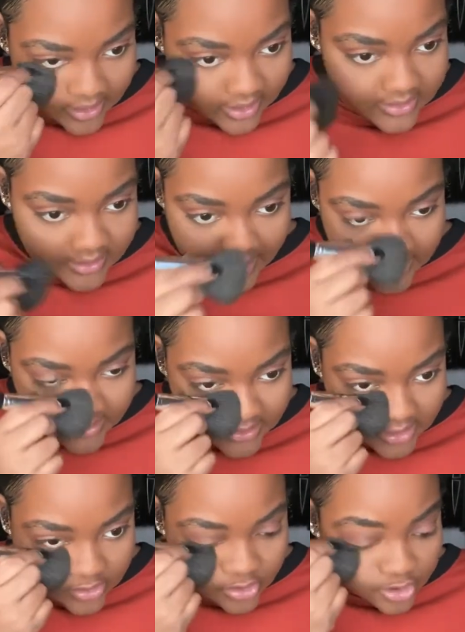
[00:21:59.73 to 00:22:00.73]
because then I just
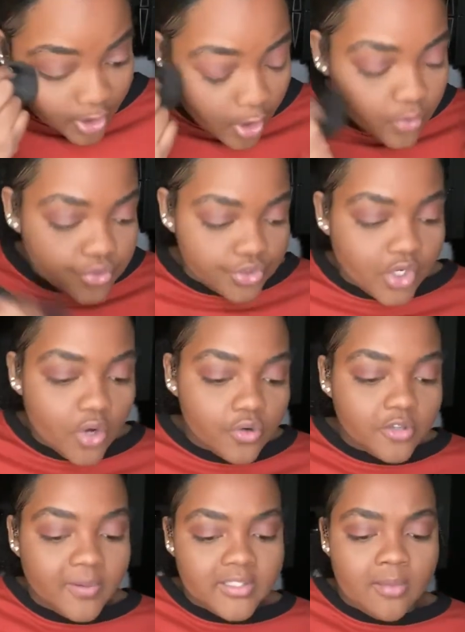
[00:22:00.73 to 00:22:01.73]
get so
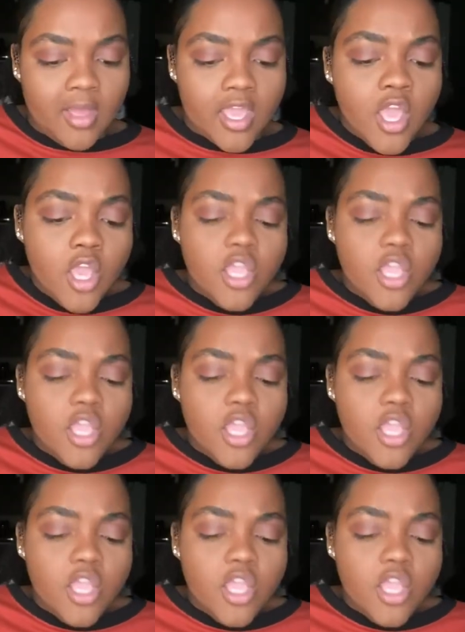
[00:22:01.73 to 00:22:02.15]
stoked because I'm like,